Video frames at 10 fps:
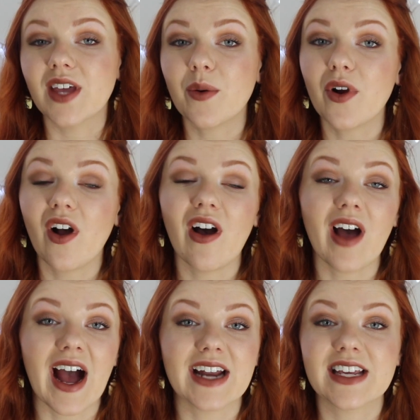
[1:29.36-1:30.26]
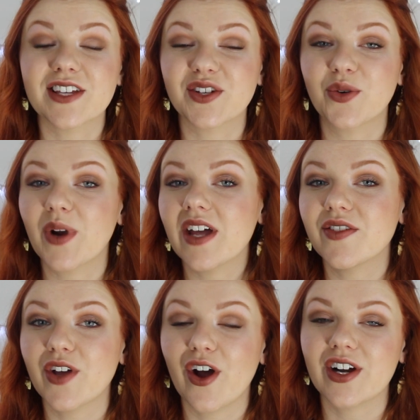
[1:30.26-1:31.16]
They were all hiding in the
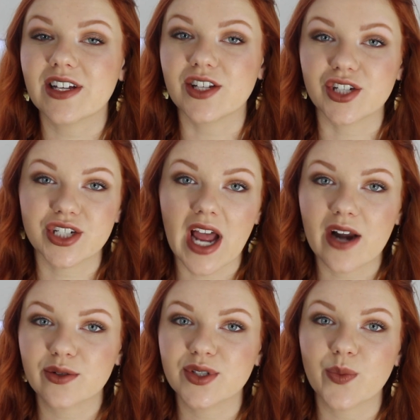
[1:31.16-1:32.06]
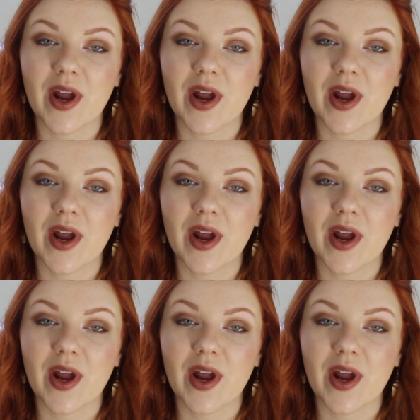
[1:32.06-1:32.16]
graveyard in the shadows,